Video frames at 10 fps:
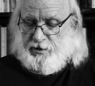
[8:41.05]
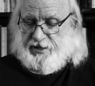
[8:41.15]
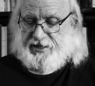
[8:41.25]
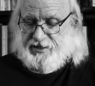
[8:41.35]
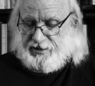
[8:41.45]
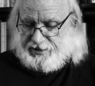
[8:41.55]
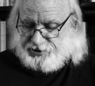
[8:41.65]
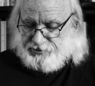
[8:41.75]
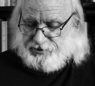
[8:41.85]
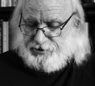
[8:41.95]

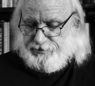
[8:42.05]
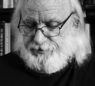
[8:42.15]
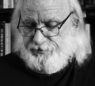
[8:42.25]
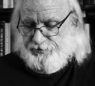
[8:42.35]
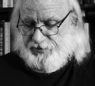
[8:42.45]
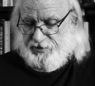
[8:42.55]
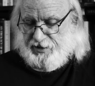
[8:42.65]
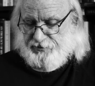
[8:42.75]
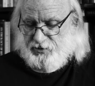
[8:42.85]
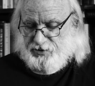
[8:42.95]
intellectuals.
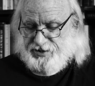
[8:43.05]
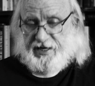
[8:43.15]
And of course,